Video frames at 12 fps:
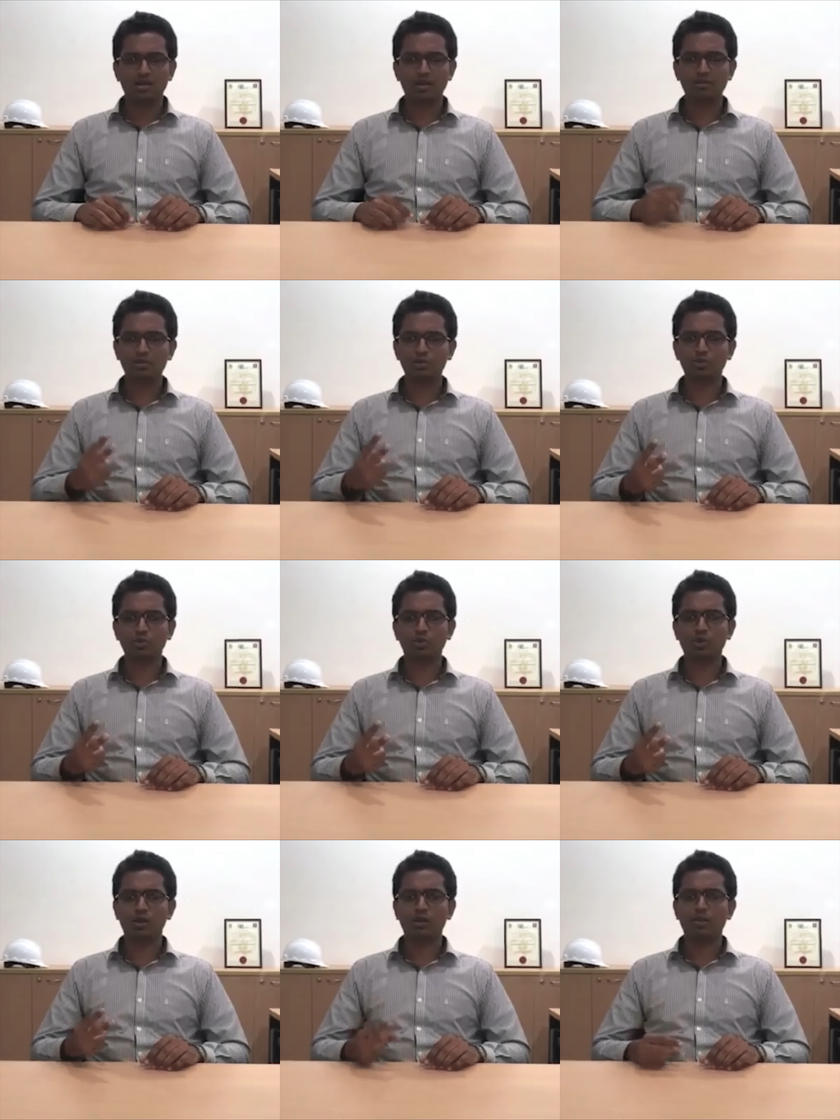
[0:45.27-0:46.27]
Number two,
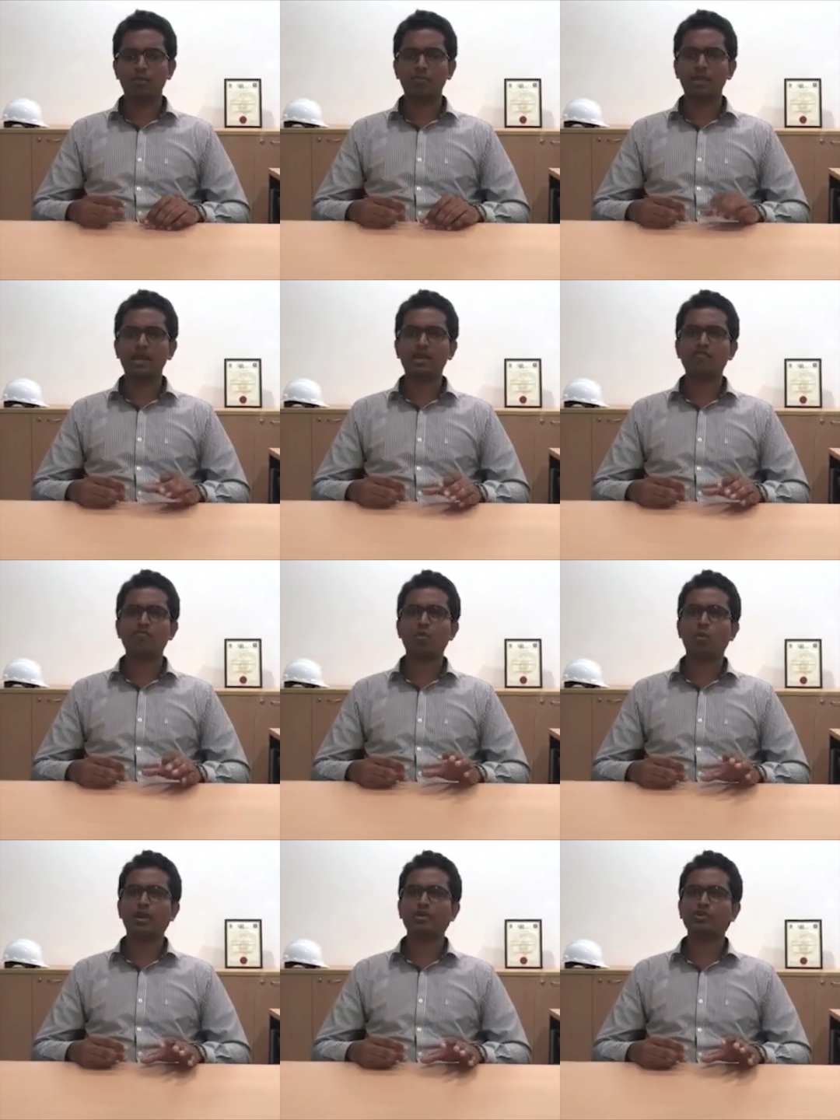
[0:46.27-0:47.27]
plan
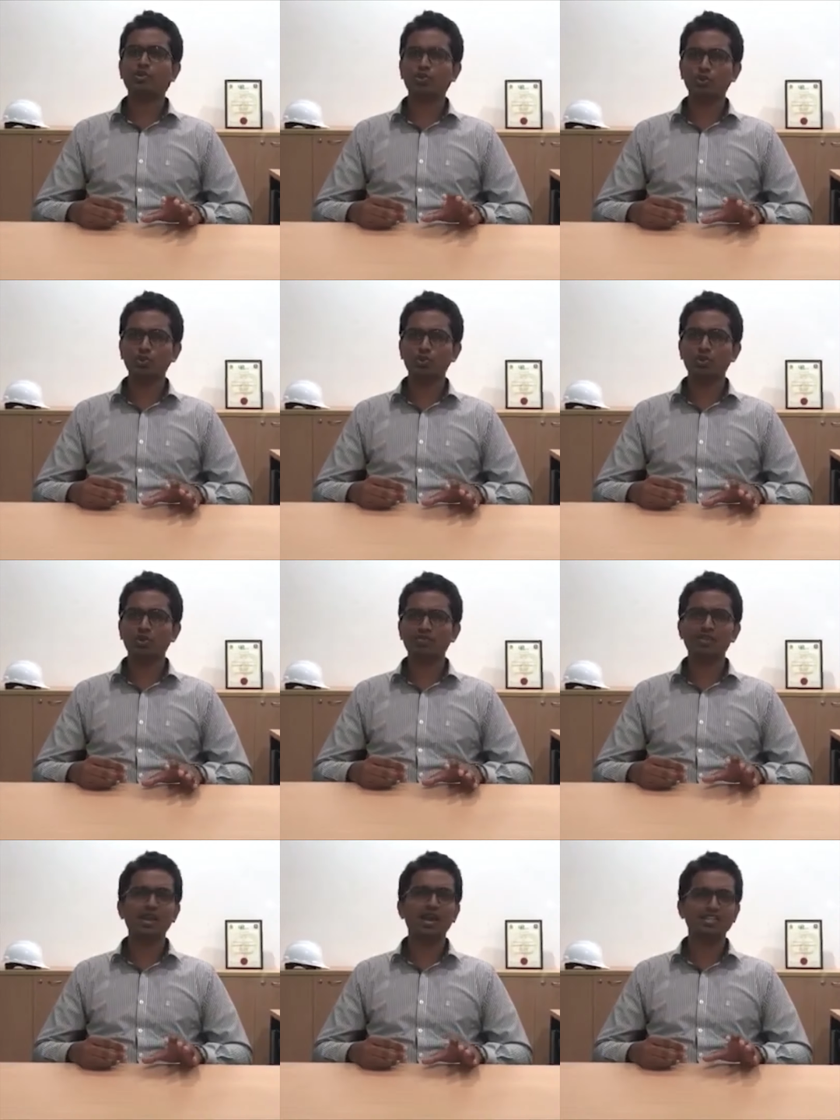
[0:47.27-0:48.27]
for what you do
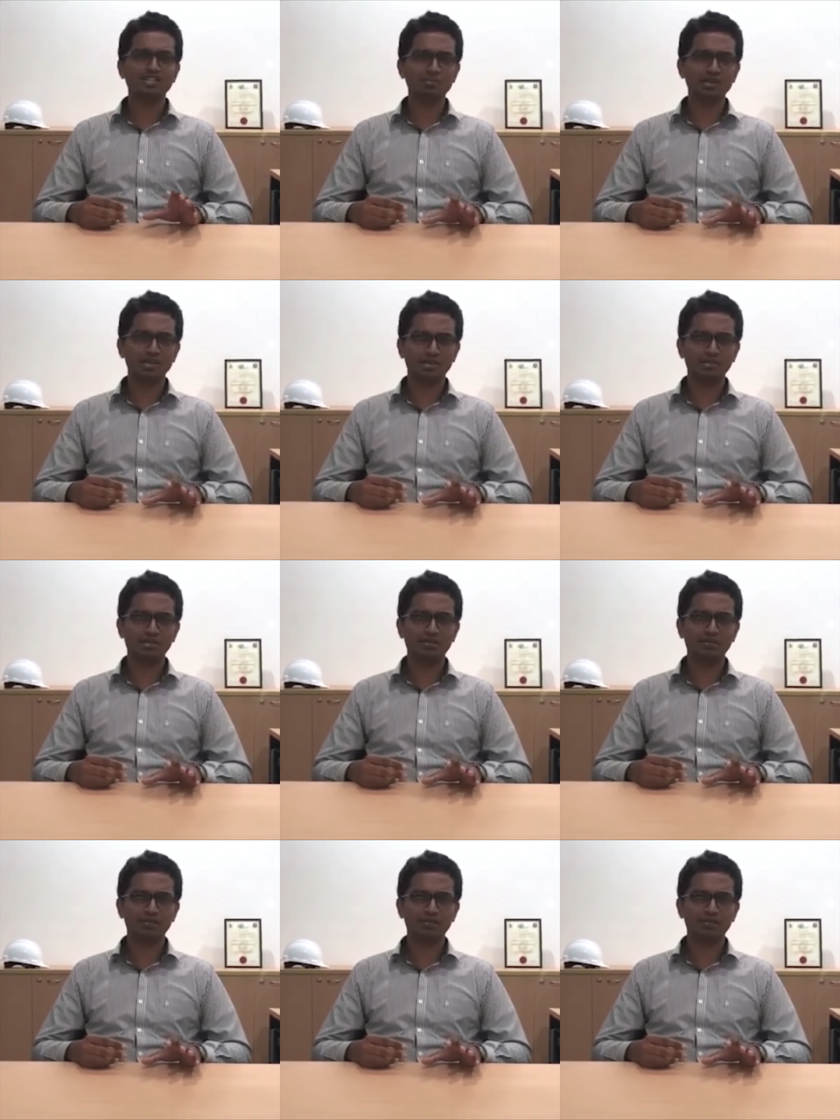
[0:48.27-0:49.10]
in the last minute.